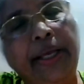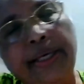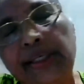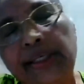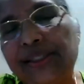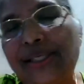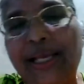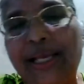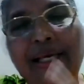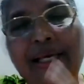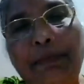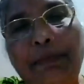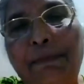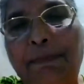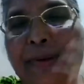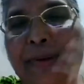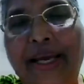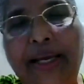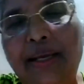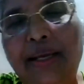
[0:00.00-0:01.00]
It is like a
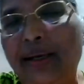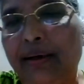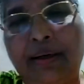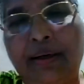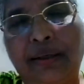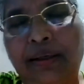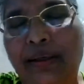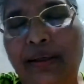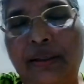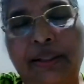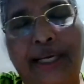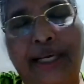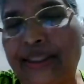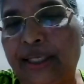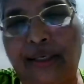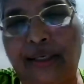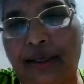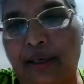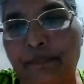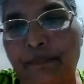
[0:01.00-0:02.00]
plain
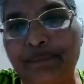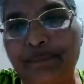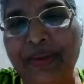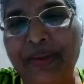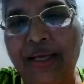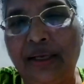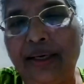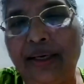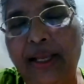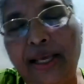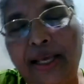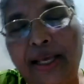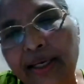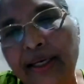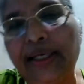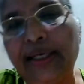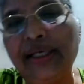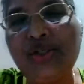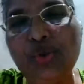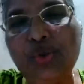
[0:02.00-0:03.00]
catheter, like
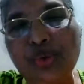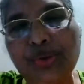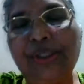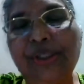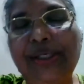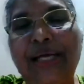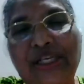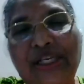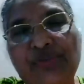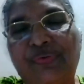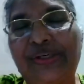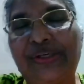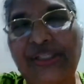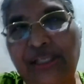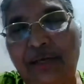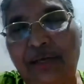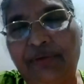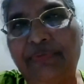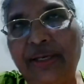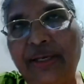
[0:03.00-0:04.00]
it is using as first
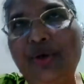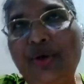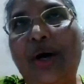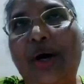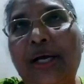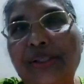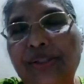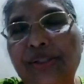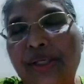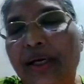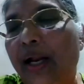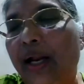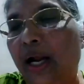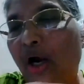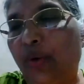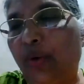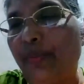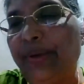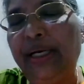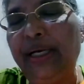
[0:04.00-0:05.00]
time. When you ask
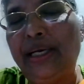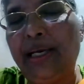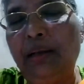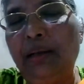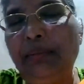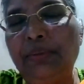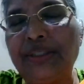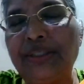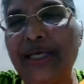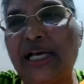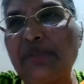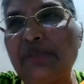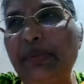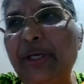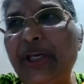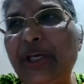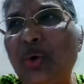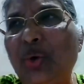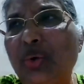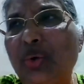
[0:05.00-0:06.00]
how many times this has
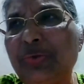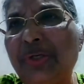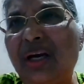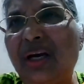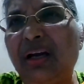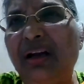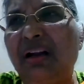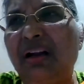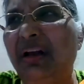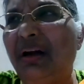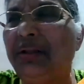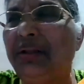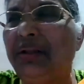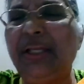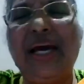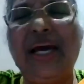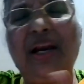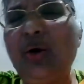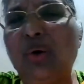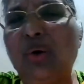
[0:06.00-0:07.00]
been used, they
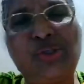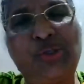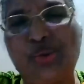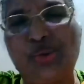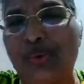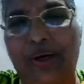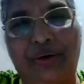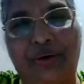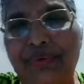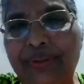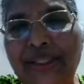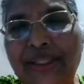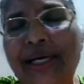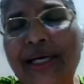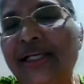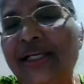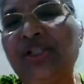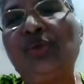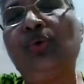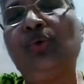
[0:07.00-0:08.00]
are not sure. Whether it
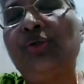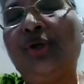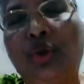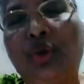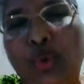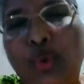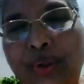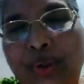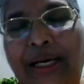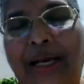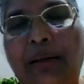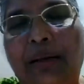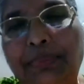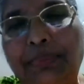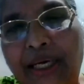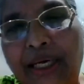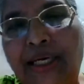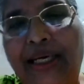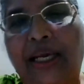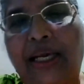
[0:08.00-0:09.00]
is used 2 times,
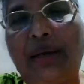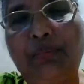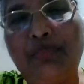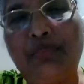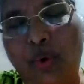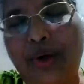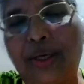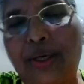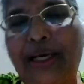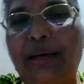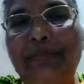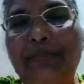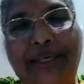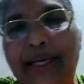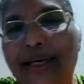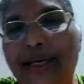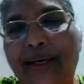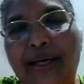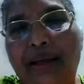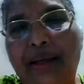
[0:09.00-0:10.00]
3 times, 4 times,
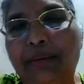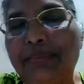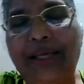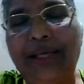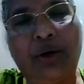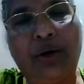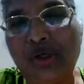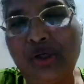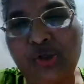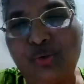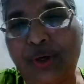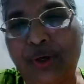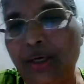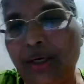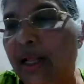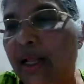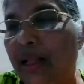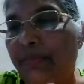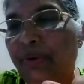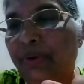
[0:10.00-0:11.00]
10 times, they are not sure,
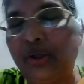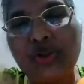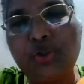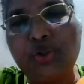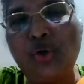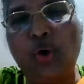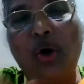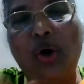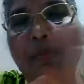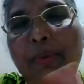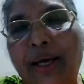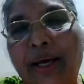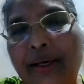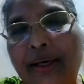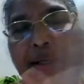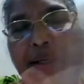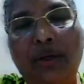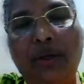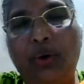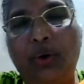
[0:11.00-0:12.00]
because no
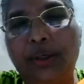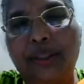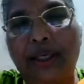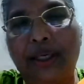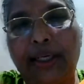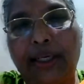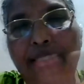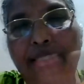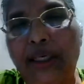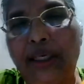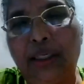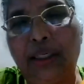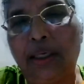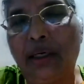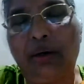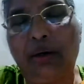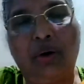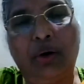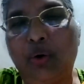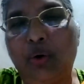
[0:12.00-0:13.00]
marking on the
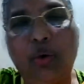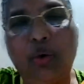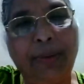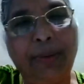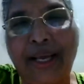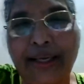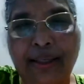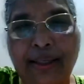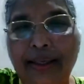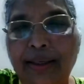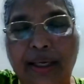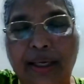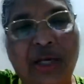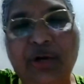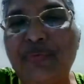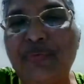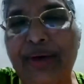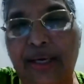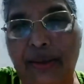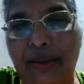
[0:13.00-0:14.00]
catheter or no marking
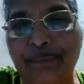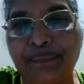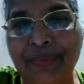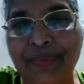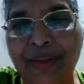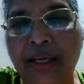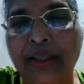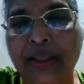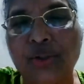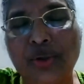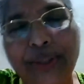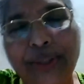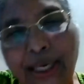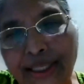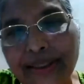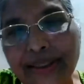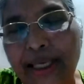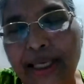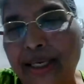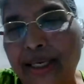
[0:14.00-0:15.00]
anywhere. So that
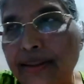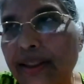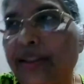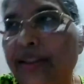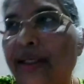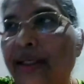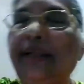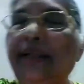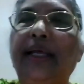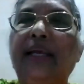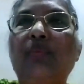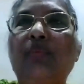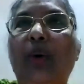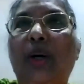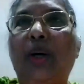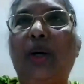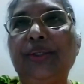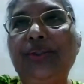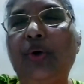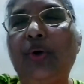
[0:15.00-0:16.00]
is another thing. And then
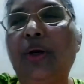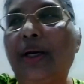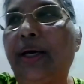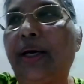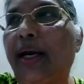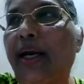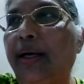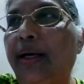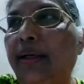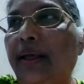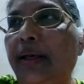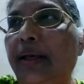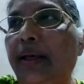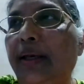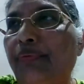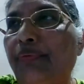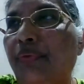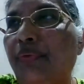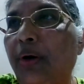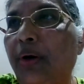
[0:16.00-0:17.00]
what is your
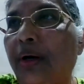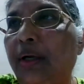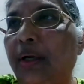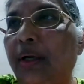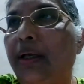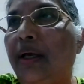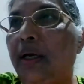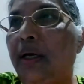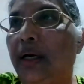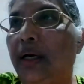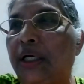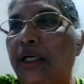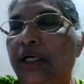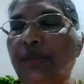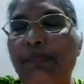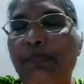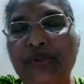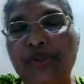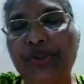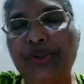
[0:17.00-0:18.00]
criteria for a
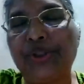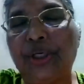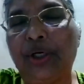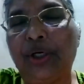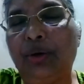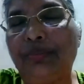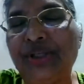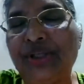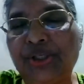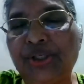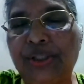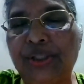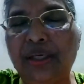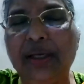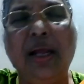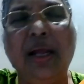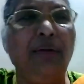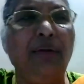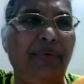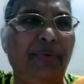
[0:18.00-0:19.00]
deposition of this thing?
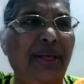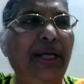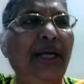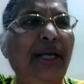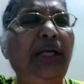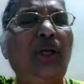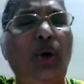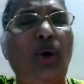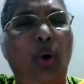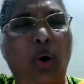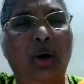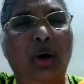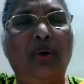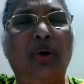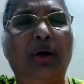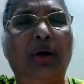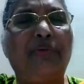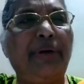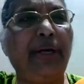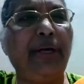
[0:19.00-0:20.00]
When it torn,
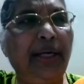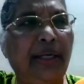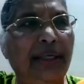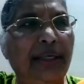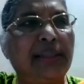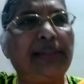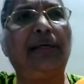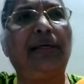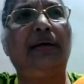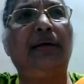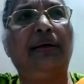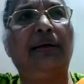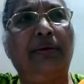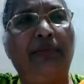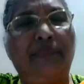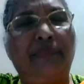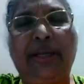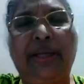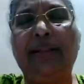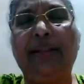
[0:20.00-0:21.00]
or when it is,
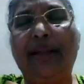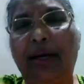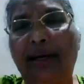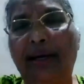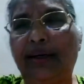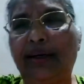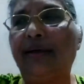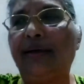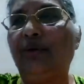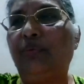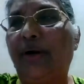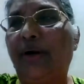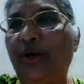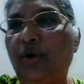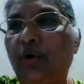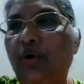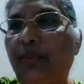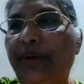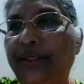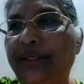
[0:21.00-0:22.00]
when that, what do
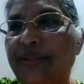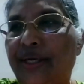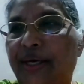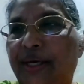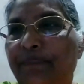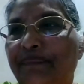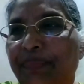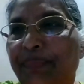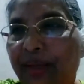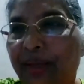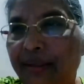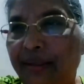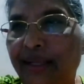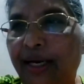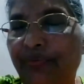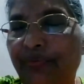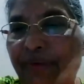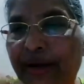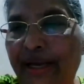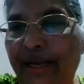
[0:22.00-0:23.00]
you mean, say,
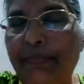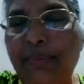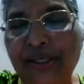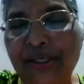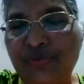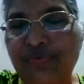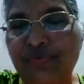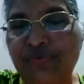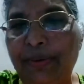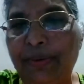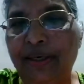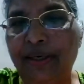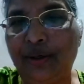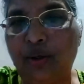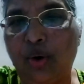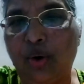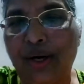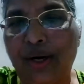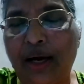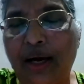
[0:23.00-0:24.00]
that fibers will be
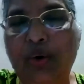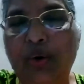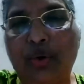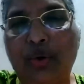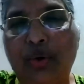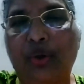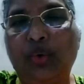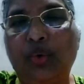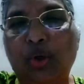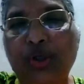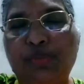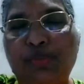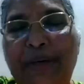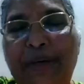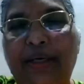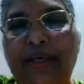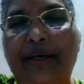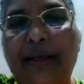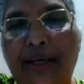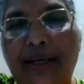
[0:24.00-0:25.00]
torn out or those
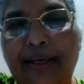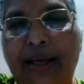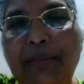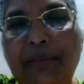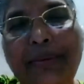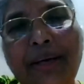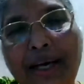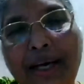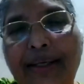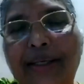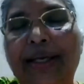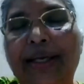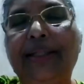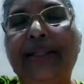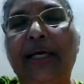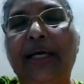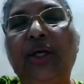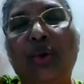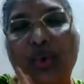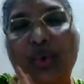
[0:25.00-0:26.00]
particular time till
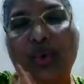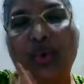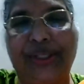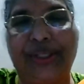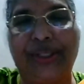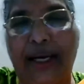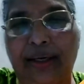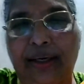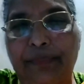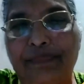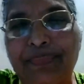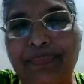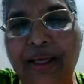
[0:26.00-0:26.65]
they use that.